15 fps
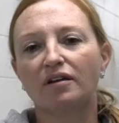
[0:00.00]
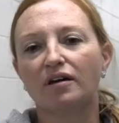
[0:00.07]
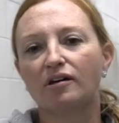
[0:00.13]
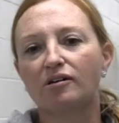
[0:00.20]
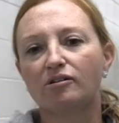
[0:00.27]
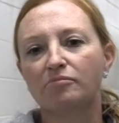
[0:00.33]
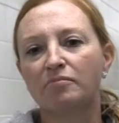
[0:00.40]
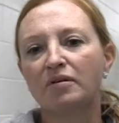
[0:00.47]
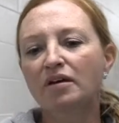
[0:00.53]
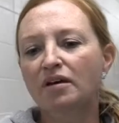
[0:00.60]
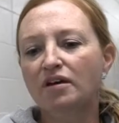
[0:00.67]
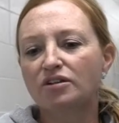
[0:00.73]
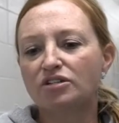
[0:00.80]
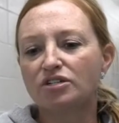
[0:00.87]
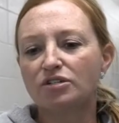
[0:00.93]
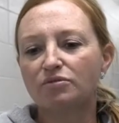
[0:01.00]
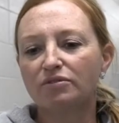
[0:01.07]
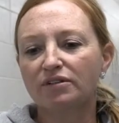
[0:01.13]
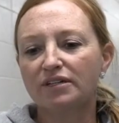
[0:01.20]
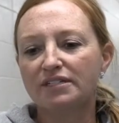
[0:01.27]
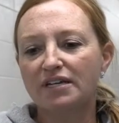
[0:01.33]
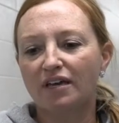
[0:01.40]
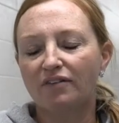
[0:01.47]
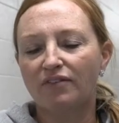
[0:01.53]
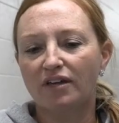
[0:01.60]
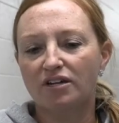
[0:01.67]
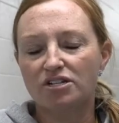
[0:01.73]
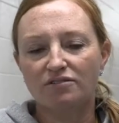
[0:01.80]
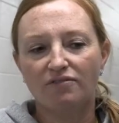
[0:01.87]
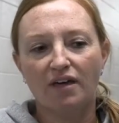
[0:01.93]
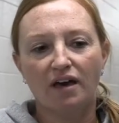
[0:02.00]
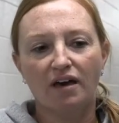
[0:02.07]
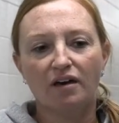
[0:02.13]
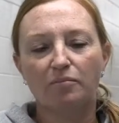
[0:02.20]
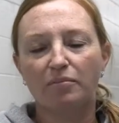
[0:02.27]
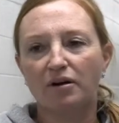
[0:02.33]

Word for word: Um, just really take advantage of that.